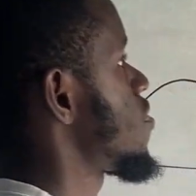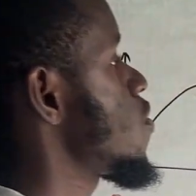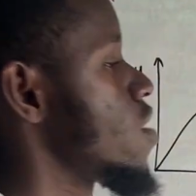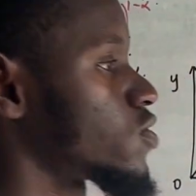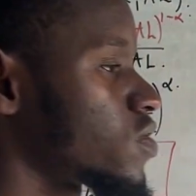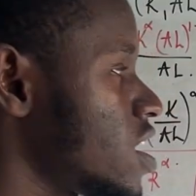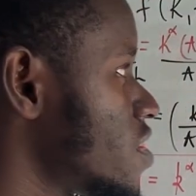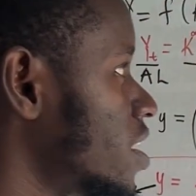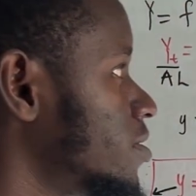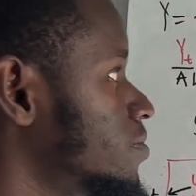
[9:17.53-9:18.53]
think we are
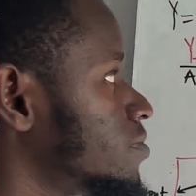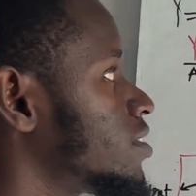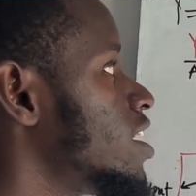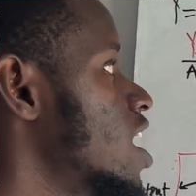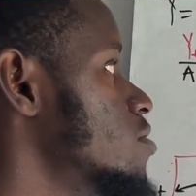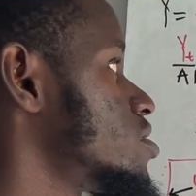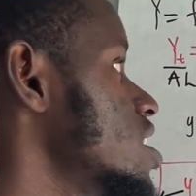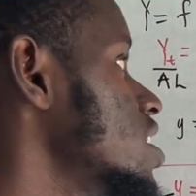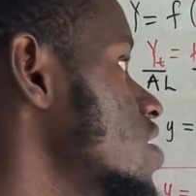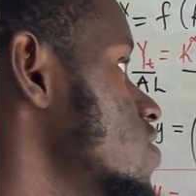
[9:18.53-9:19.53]
together. I'm
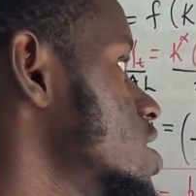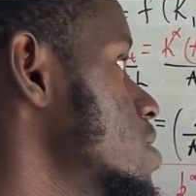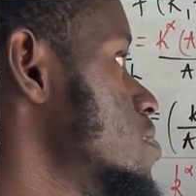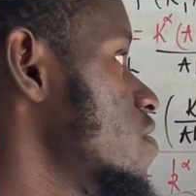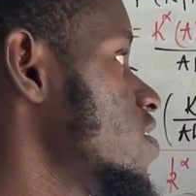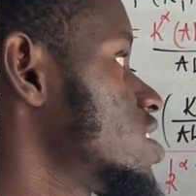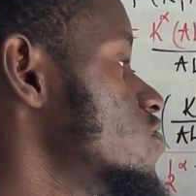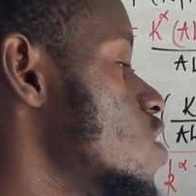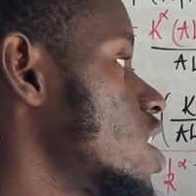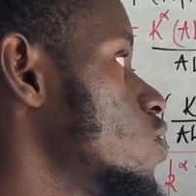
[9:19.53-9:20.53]
saying investment by effective
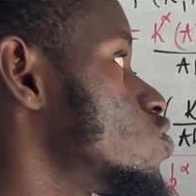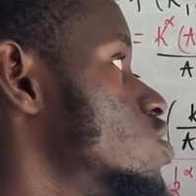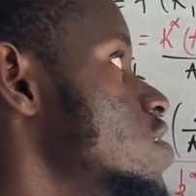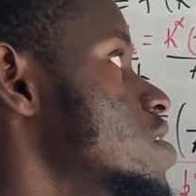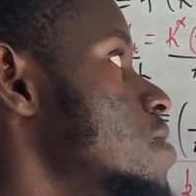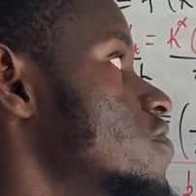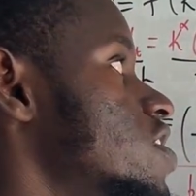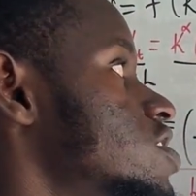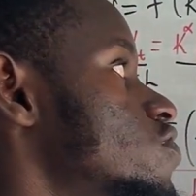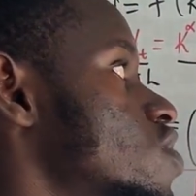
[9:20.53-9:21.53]
worker equals to saving by
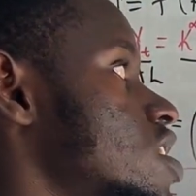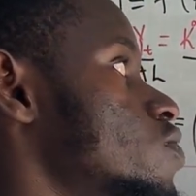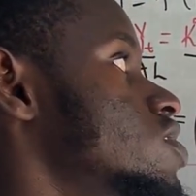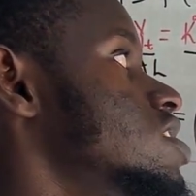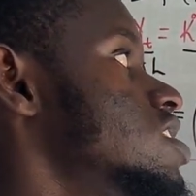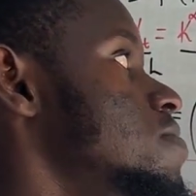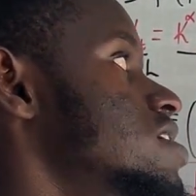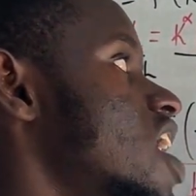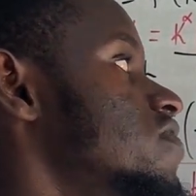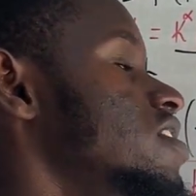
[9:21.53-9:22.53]
effective worker, which is the same
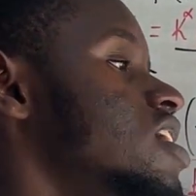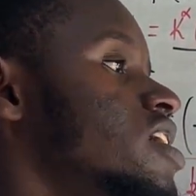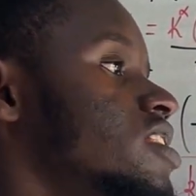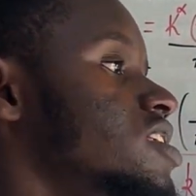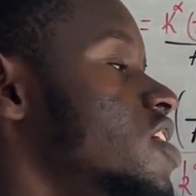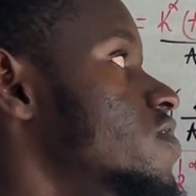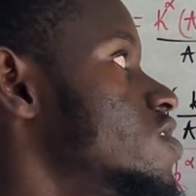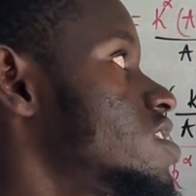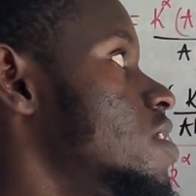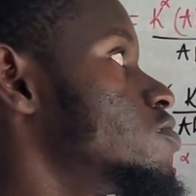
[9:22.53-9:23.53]
as having the saving
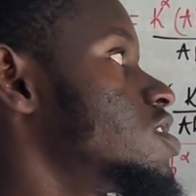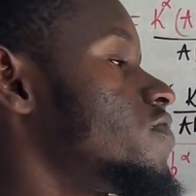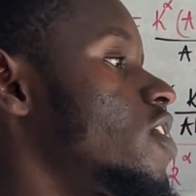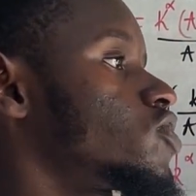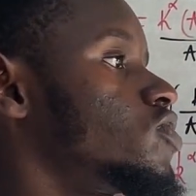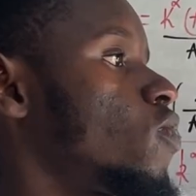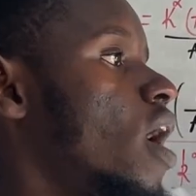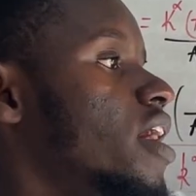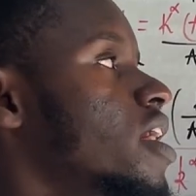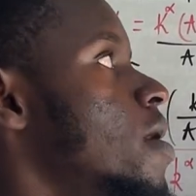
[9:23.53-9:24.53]
rate times the function
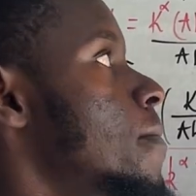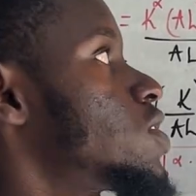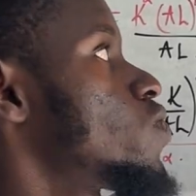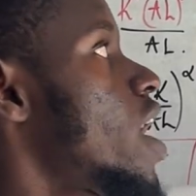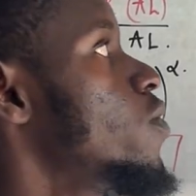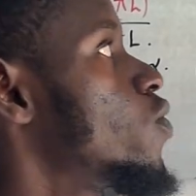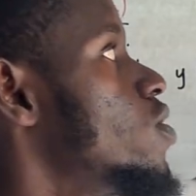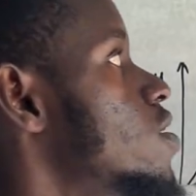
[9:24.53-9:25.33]
y. But y,